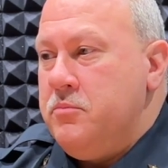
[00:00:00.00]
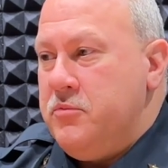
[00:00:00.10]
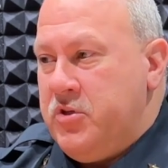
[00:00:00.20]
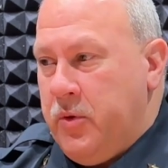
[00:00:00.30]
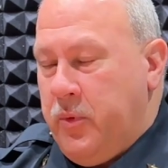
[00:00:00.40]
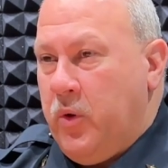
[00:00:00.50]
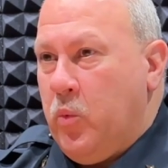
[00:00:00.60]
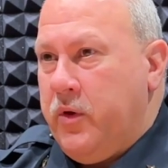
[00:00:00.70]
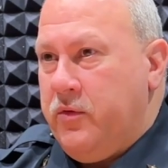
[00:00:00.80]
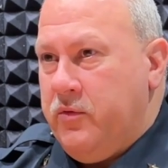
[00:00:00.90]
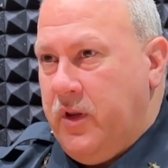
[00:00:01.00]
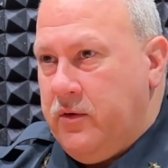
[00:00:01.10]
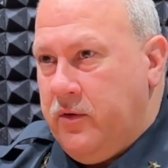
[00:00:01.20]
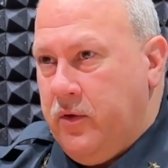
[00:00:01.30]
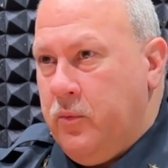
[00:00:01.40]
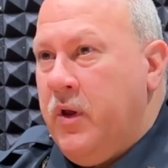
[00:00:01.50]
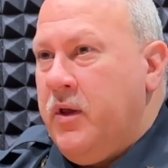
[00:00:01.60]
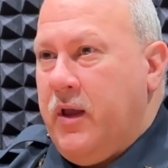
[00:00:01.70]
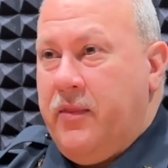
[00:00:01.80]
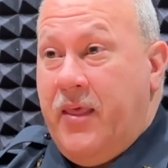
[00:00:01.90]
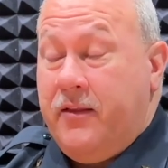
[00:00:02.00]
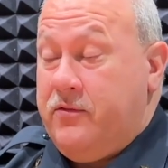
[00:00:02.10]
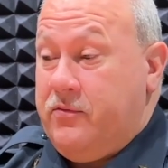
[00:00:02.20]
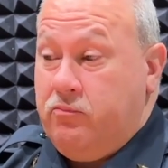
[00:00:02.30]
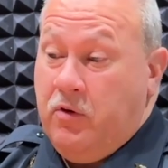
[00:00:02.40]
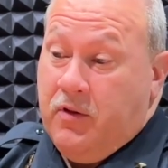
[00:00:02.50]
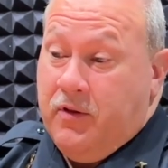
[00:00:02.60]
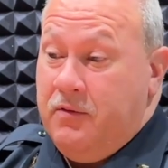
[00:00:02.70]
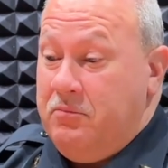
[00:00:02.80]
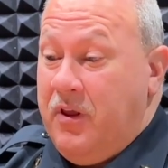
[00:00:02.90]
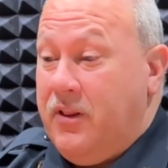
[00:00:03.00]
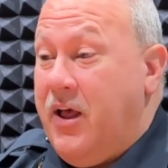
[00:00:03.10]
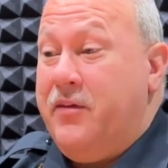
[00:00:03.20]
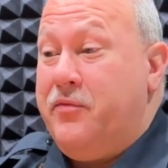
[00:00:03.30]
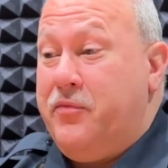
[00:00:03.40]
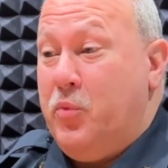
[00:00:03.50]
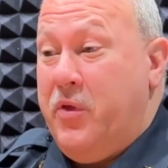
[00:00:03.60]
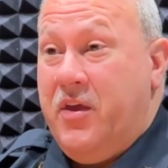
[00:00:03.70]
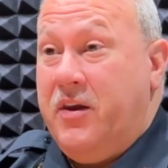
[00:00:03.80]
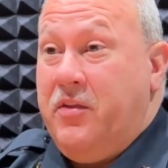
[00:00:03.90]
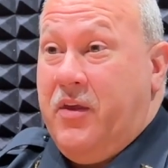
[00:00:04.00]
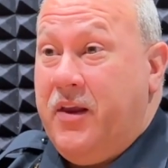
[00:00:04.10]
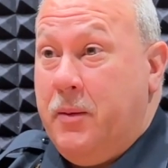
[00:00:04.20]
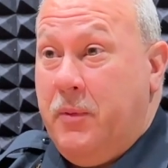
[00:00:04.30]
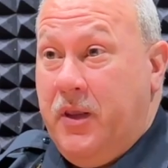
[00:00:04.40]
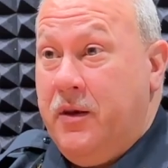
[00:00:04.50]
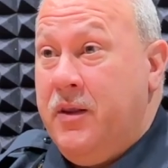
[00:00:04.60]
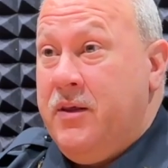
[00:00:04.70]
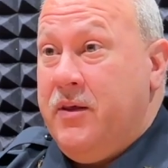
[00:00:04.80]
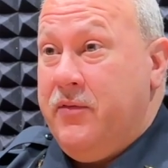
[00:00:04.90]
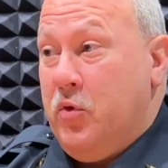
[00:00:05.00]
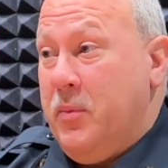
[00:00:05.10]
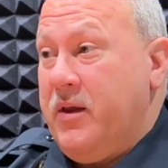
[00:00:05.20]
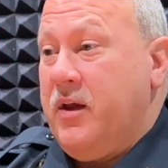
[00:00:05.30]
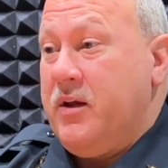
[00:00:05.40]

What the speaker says: doing what you need to do. And that's really in life with anything. I mean, if you make a